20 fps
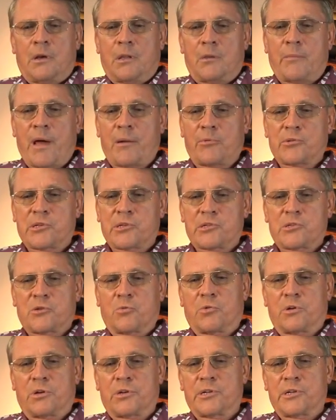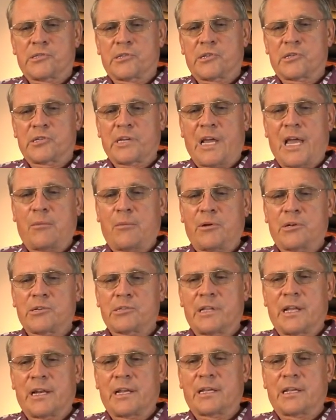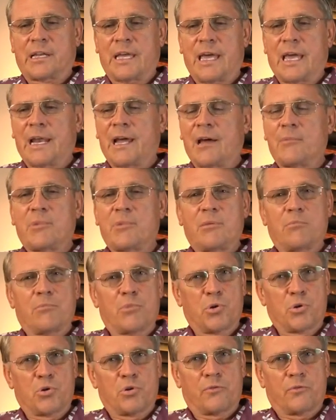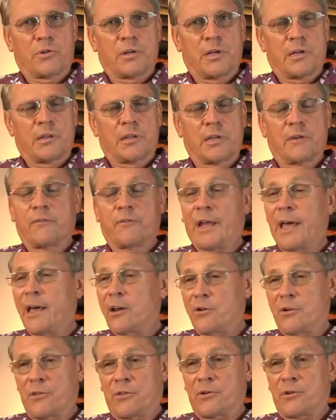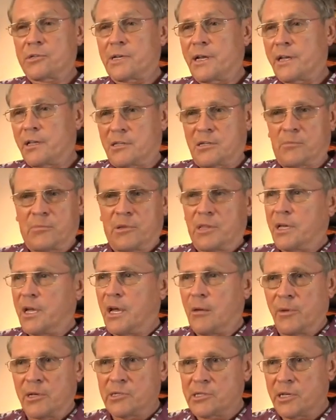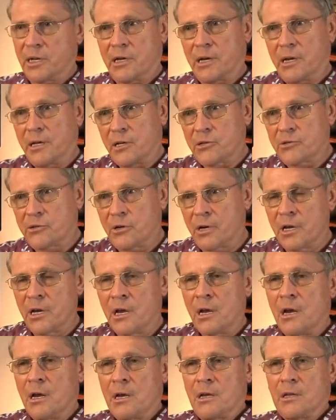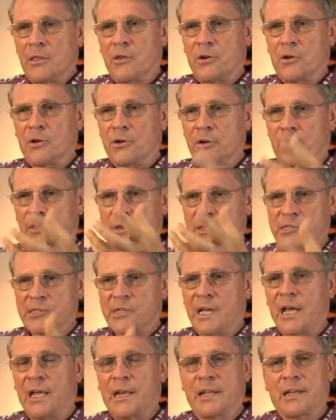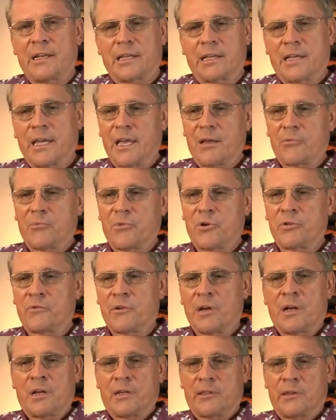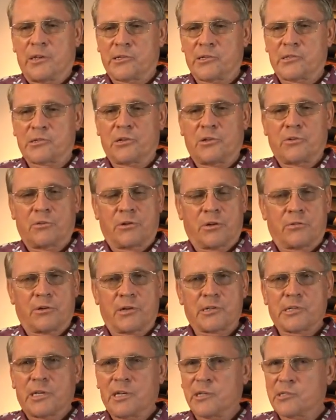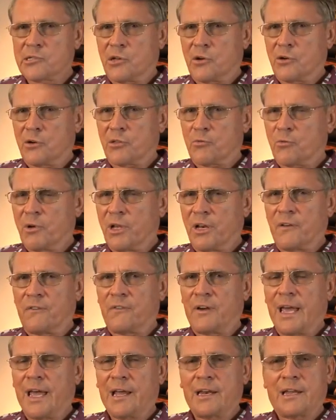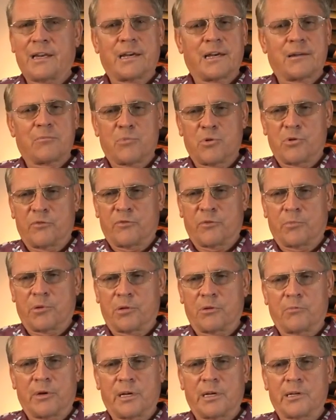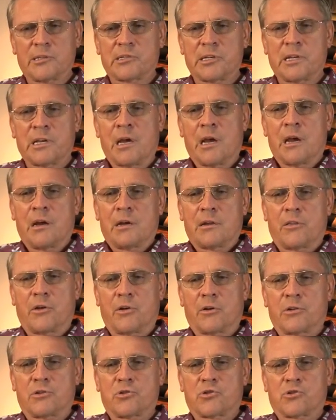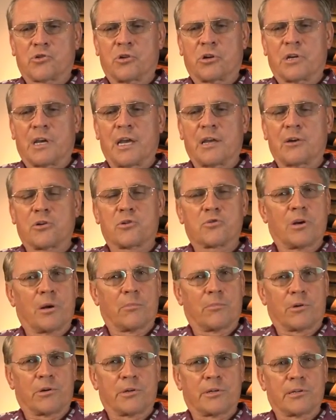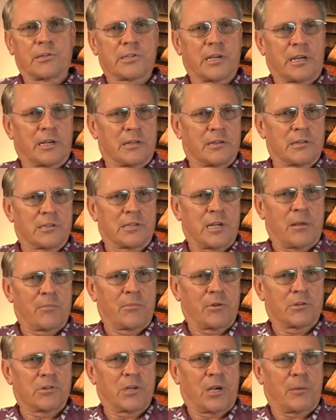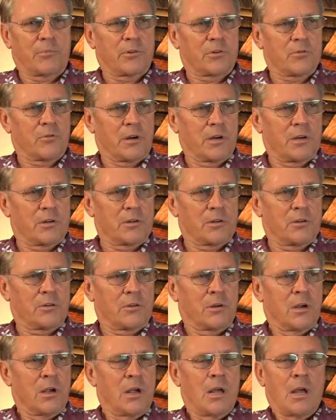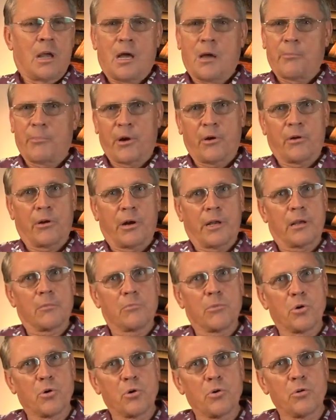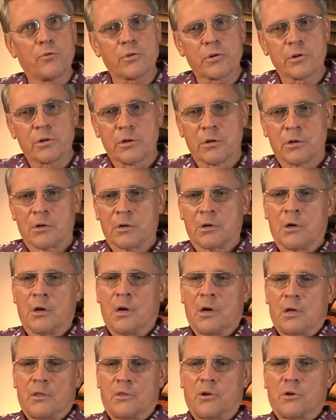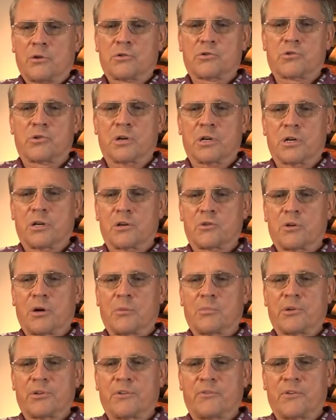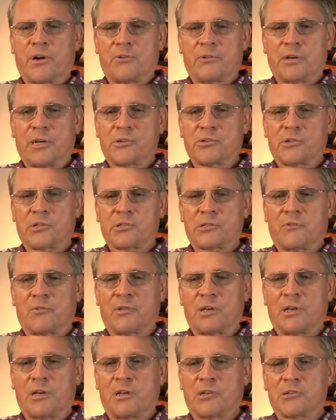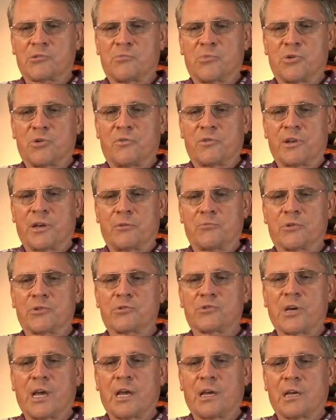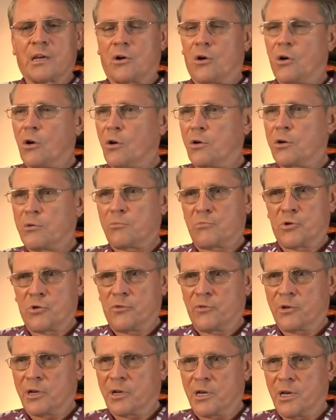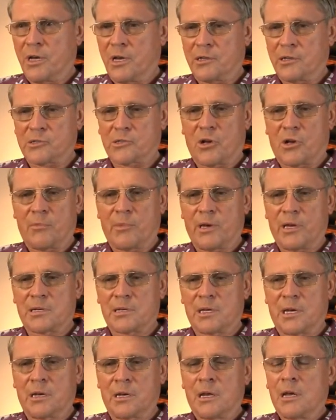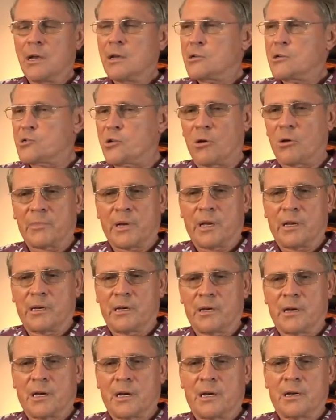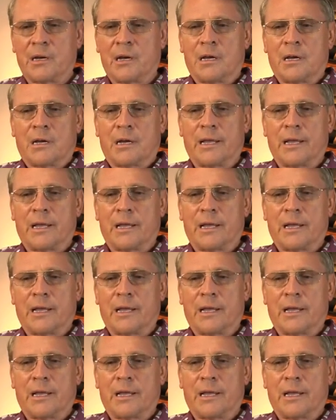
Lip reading: The Bible says the world is established, that it cannot be moved. The flat earthers, like some of the comments I got yesterday, the earth is solid, it can't move. This is ludicrous. Is the earth really flat and unmovable? Well, let's see. The earth shook and trembled in 2 Samuel chapter 22. Apparently it moved. The earth shook and trembled. The foundations of the hills moved and were shaken. Oh, it moved again. Psalm 18, Psalm 99.